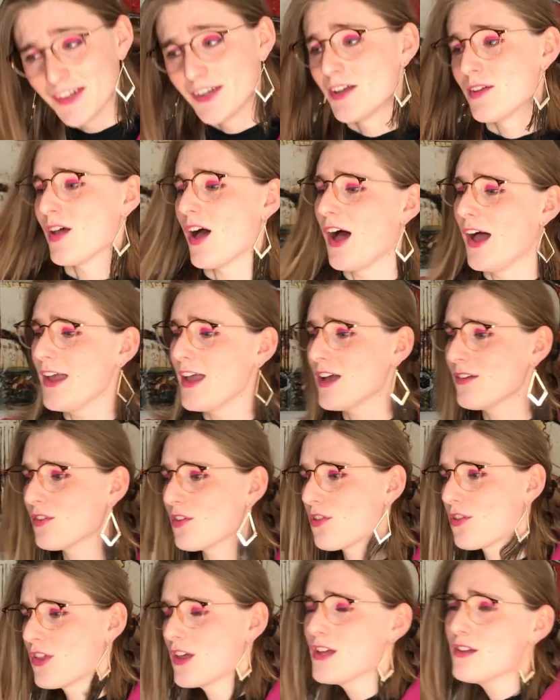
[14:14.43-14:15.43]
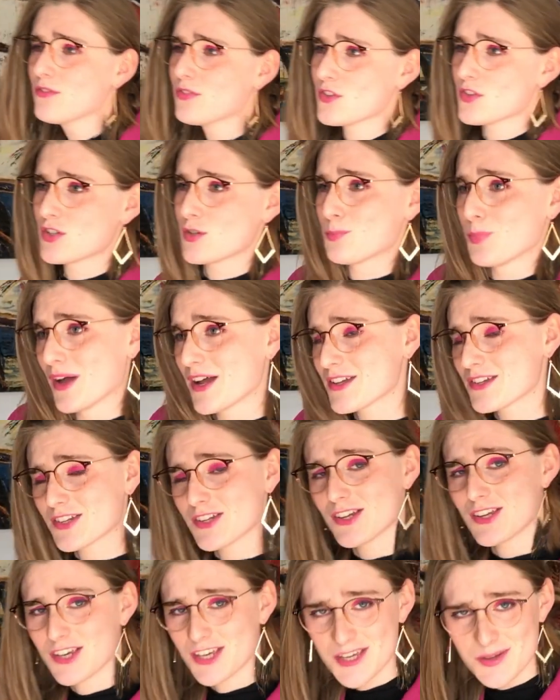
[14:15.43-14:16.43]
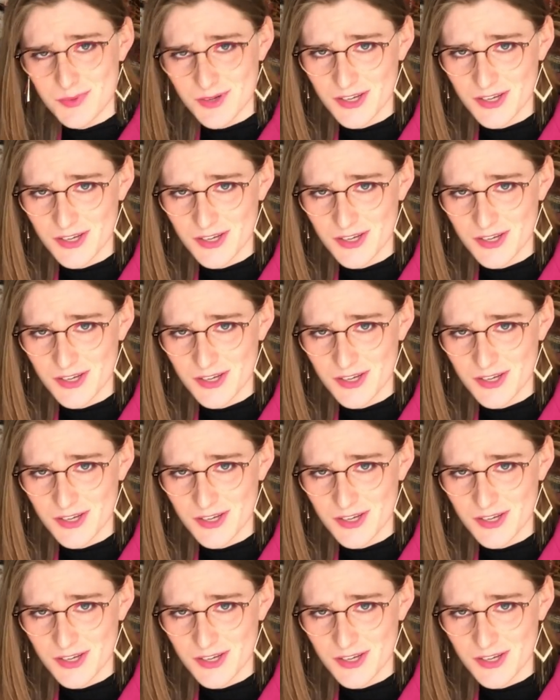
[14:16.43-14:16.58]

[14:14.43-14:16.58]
I have a thing for spicy Kiwi